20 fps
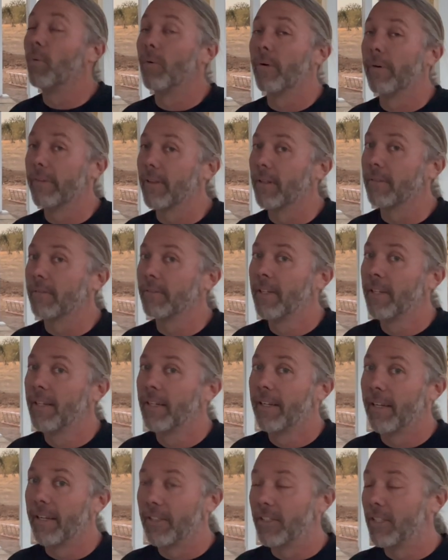worth it.
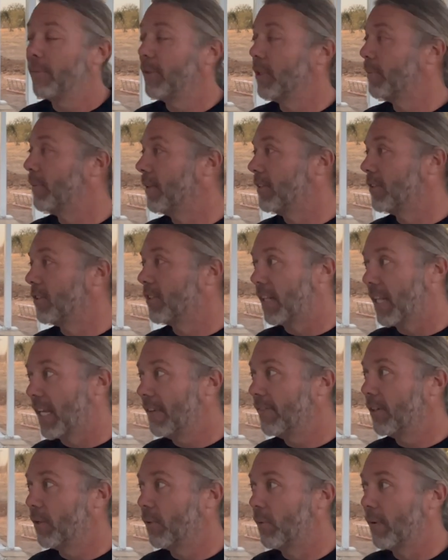And Jimmy's been
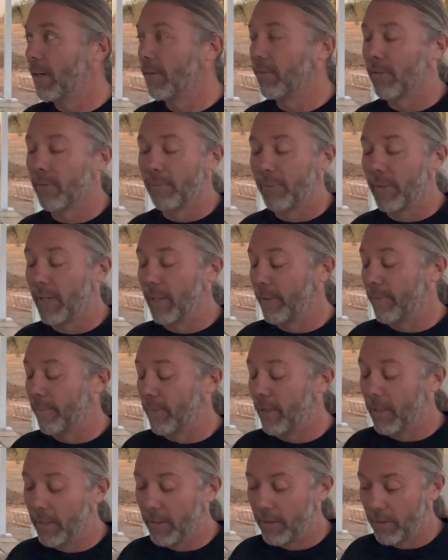slaving away for probably
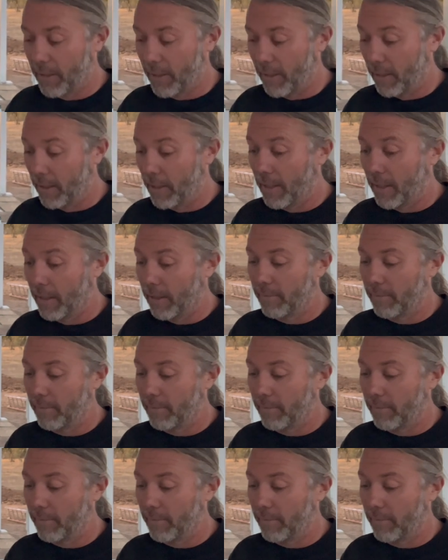months on that,